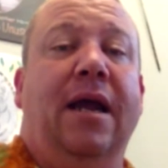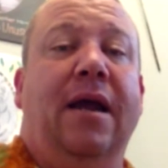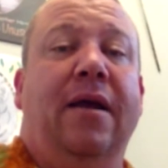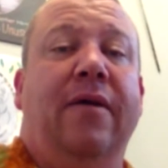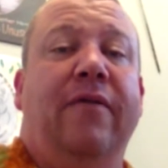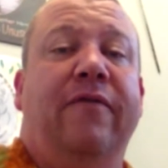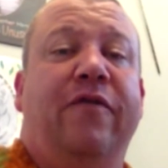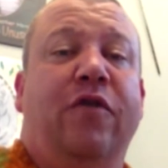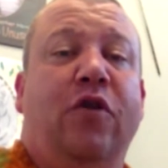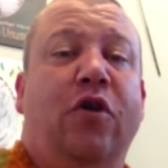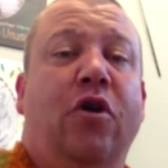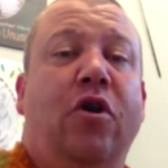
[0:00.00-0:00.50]

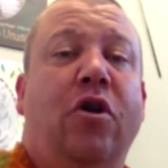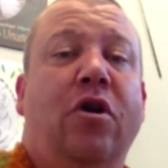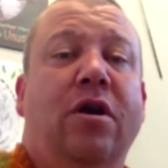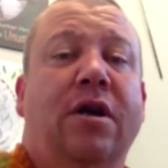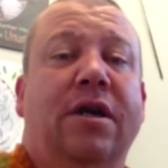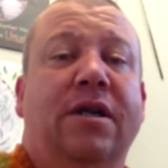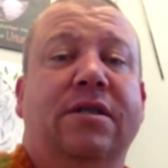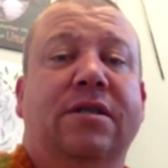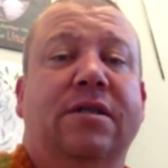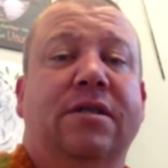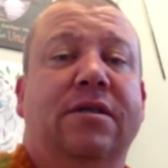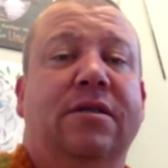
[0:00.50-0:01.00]
For her,
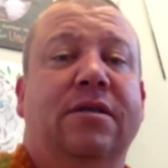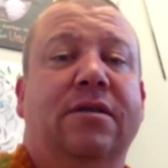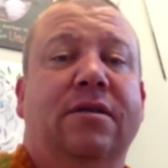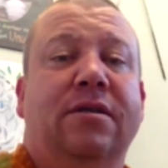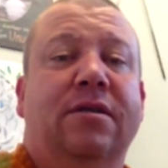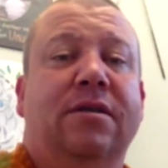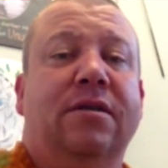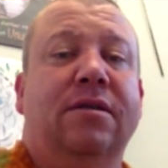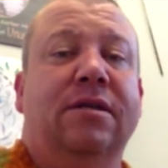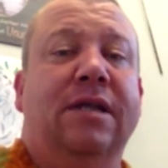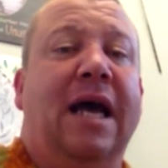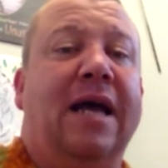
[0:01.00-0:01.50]
it's
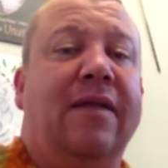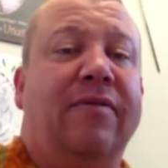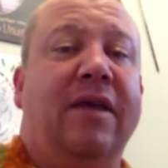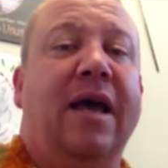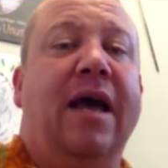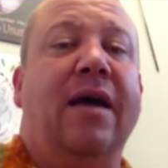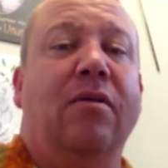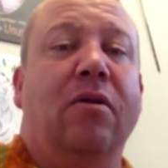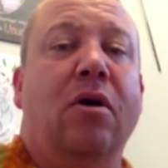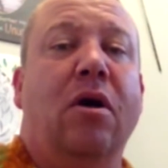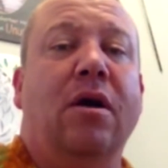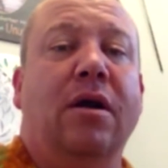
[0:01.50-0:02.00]
not
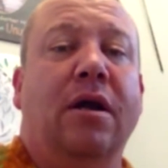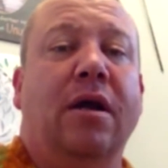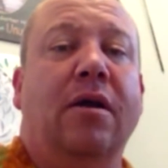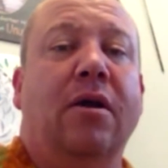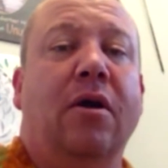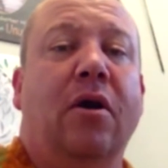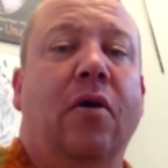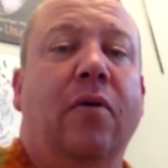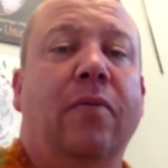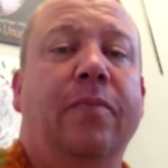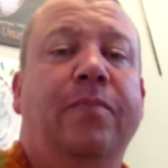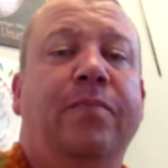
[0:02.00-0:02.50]
that long
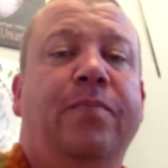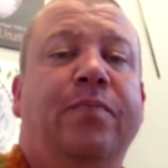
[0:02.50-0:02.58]
ago.